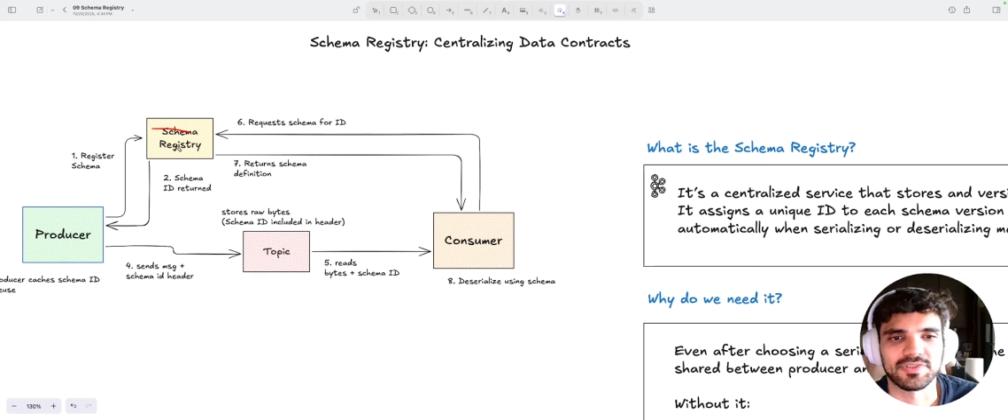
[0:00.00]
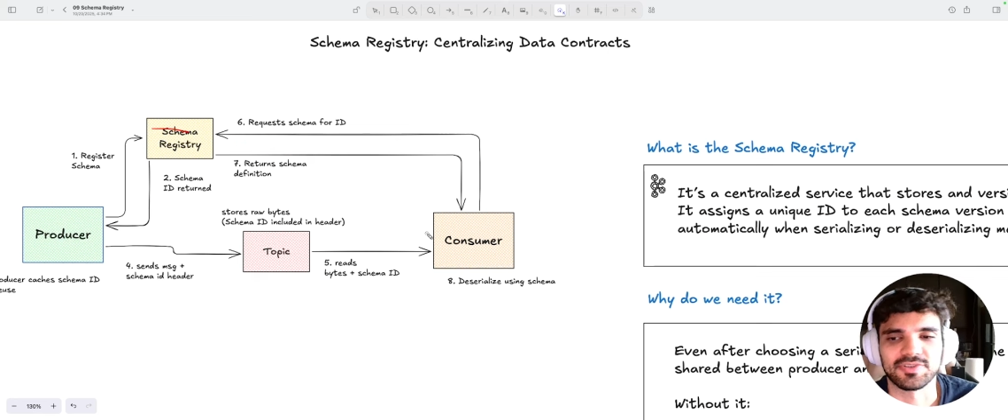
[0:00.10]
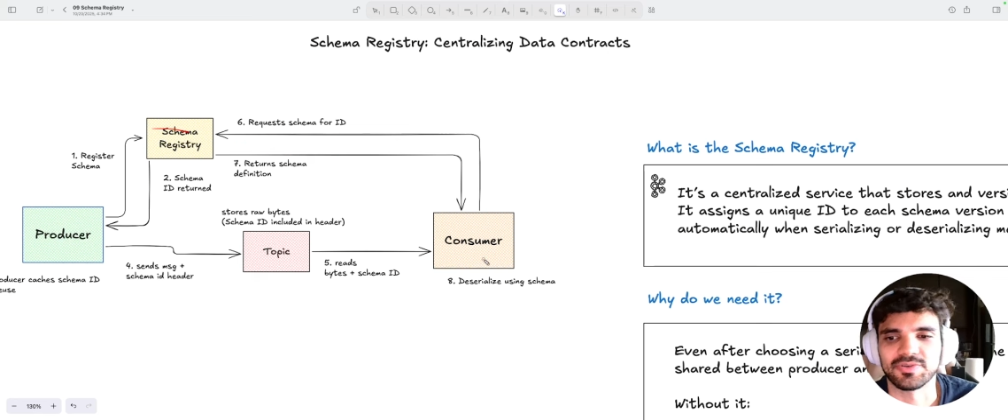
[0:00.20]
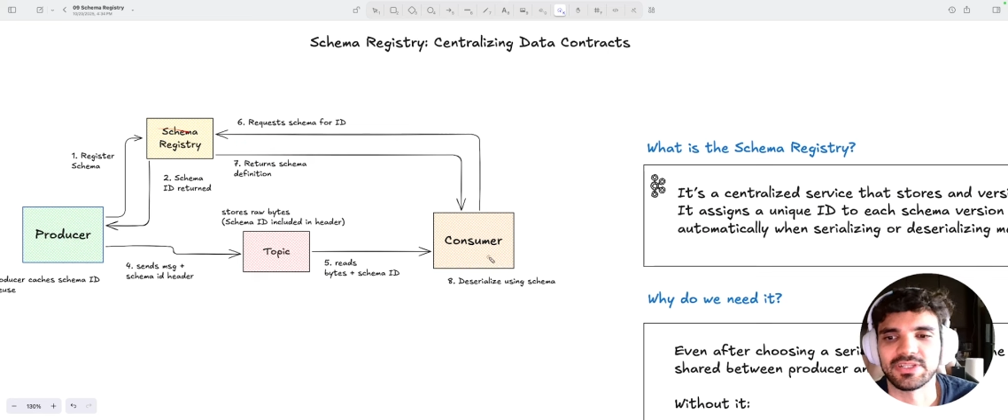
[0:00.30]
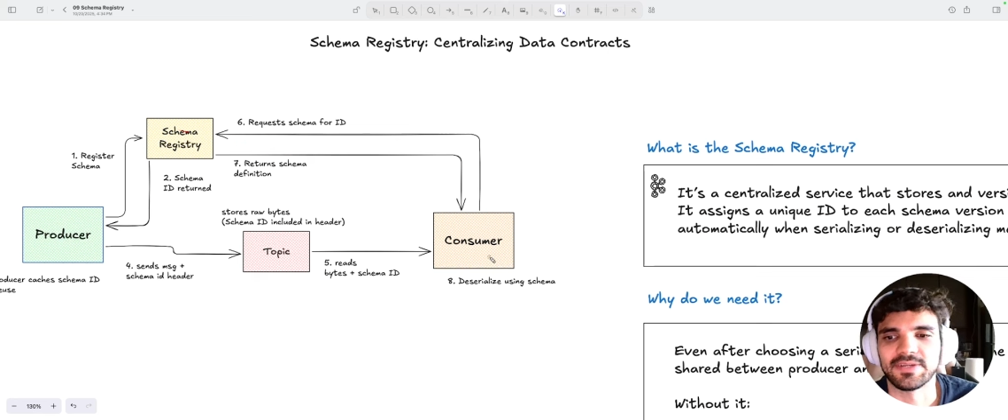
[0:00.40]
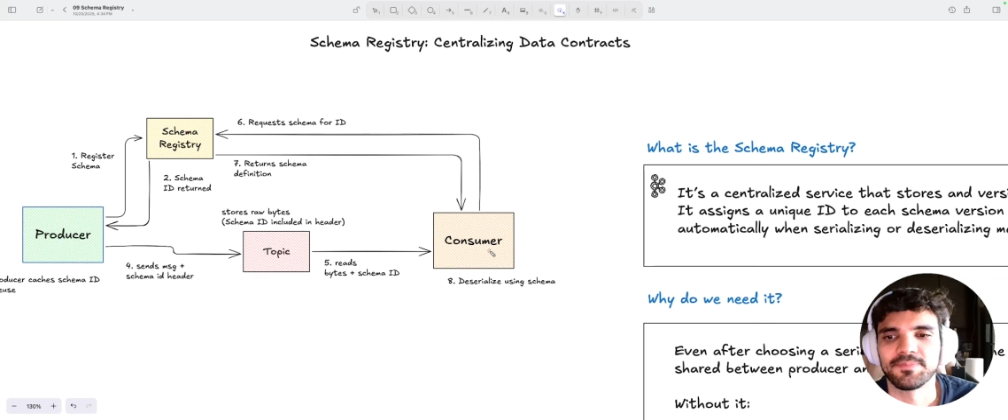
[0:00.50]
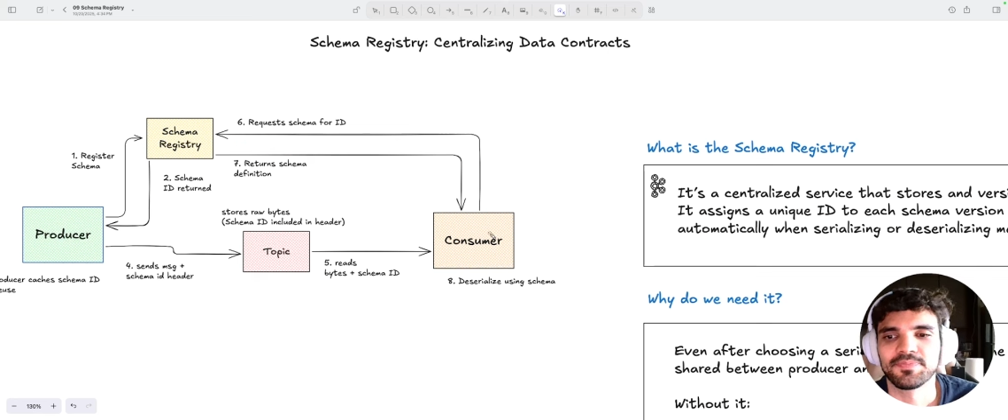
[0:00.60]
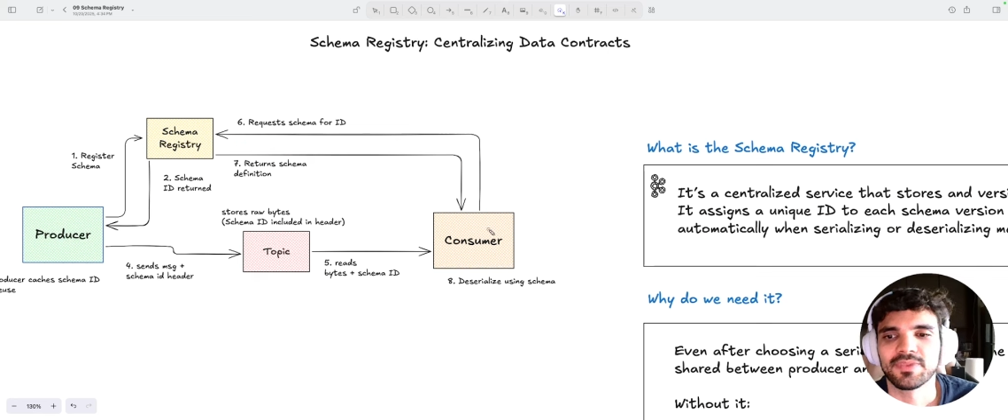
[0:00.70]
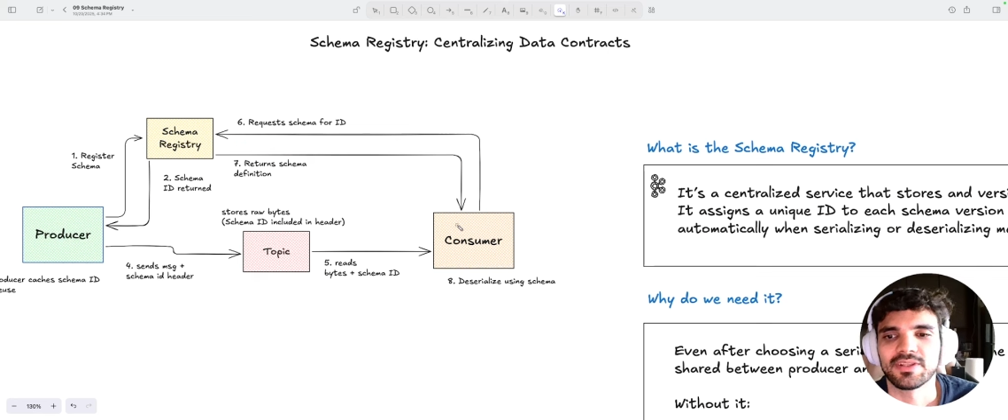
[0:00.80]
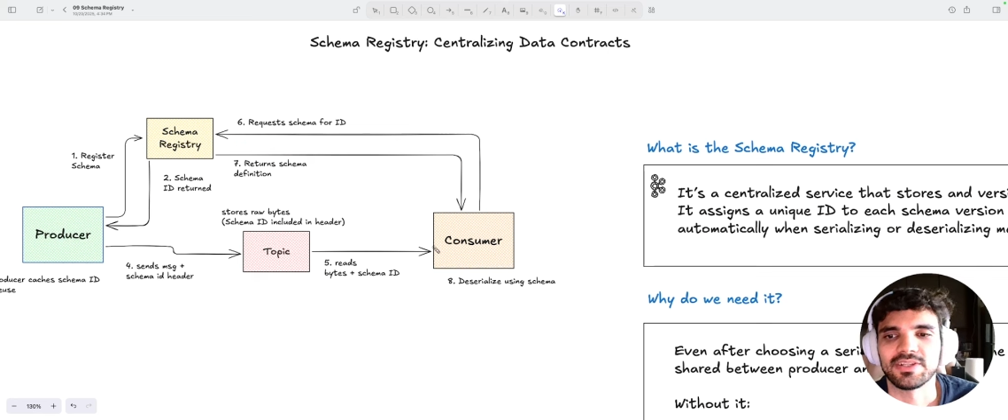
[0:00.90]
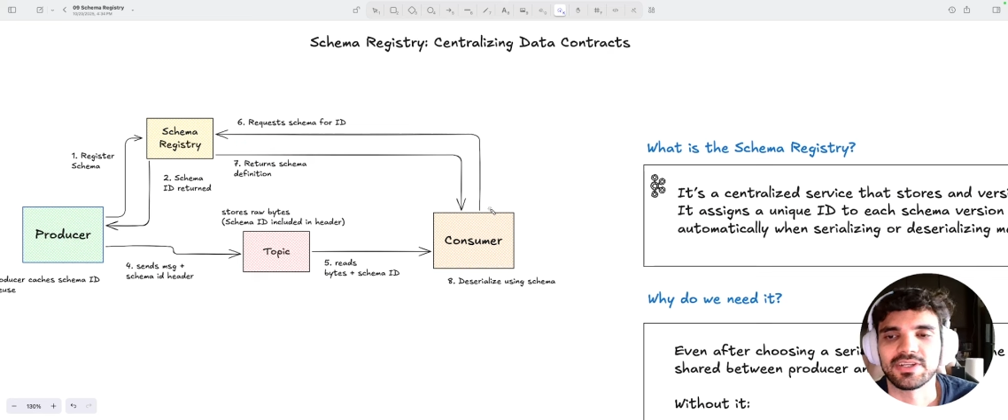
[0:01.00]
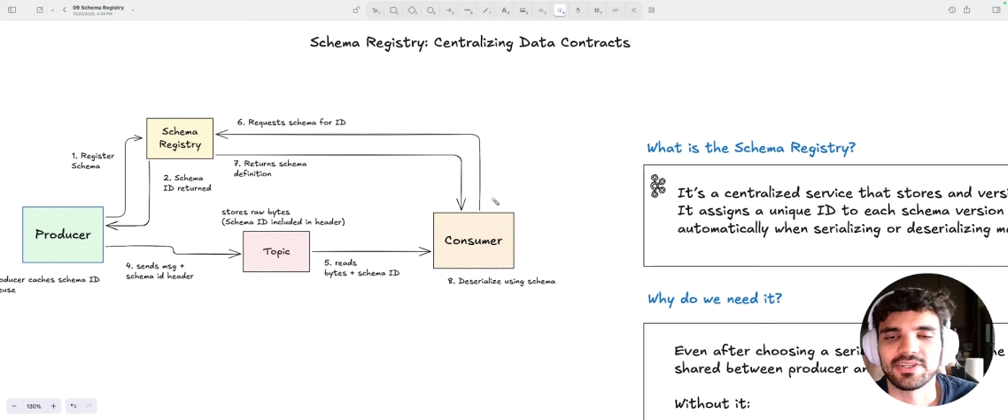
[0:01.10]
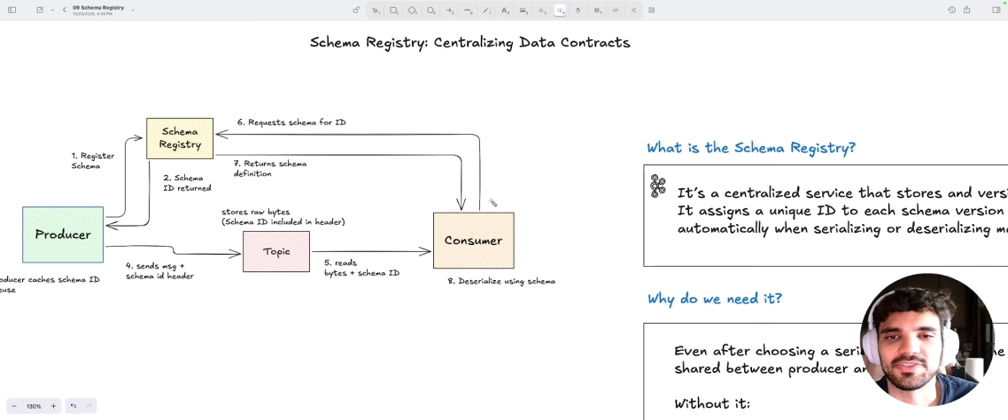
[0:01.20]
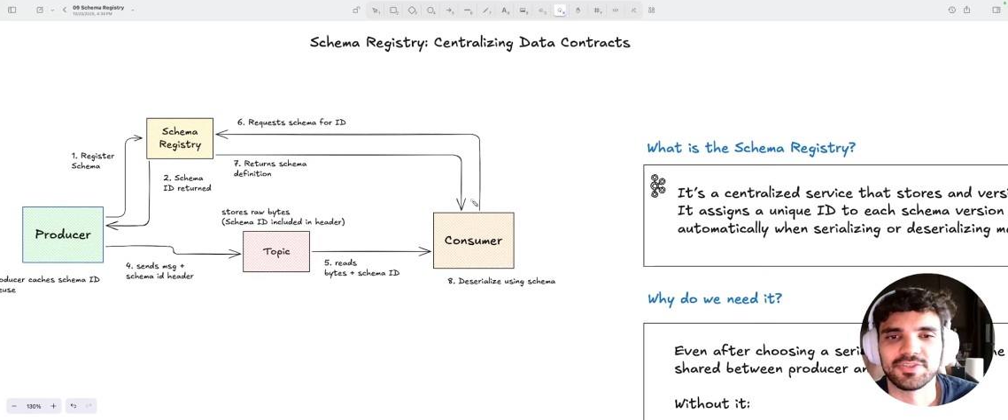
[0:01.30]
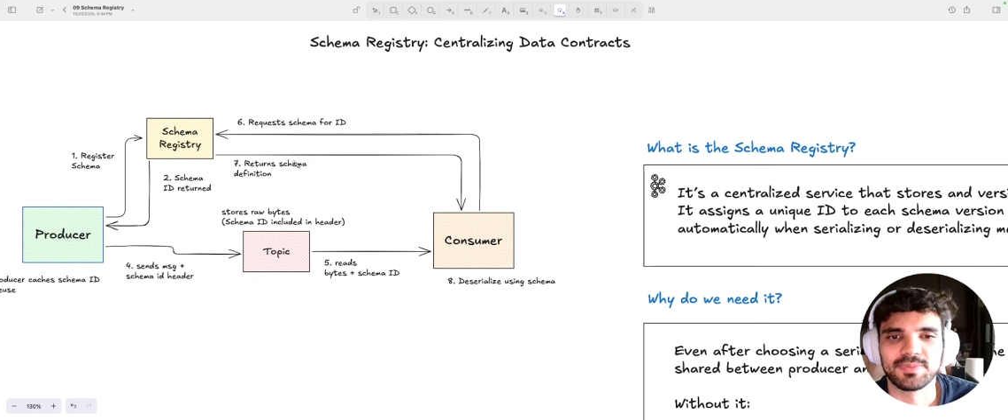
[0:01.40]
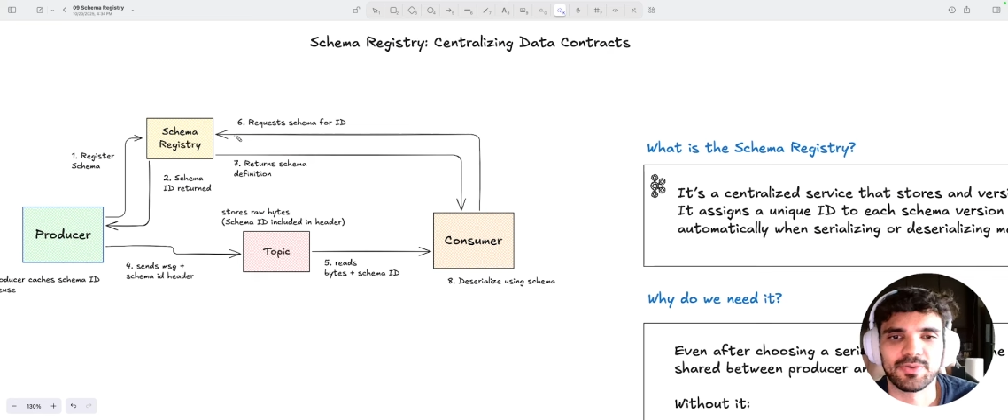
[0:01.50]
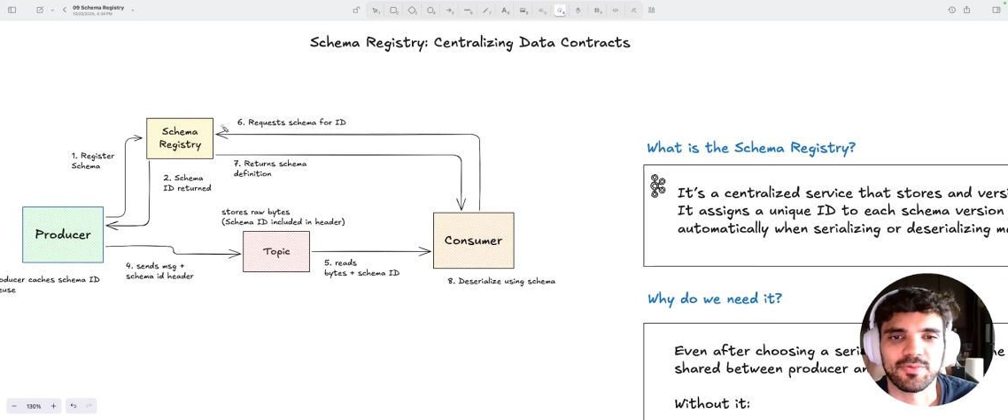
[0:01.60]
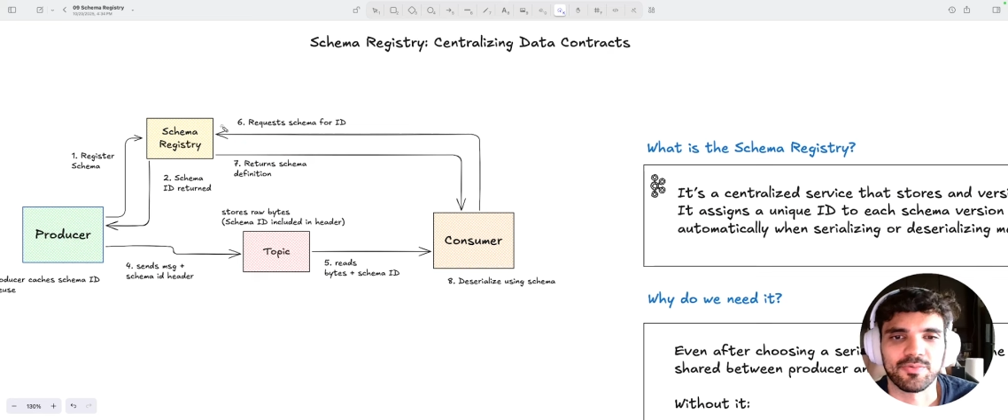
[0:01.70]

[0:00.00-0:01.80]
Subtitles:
So the consumer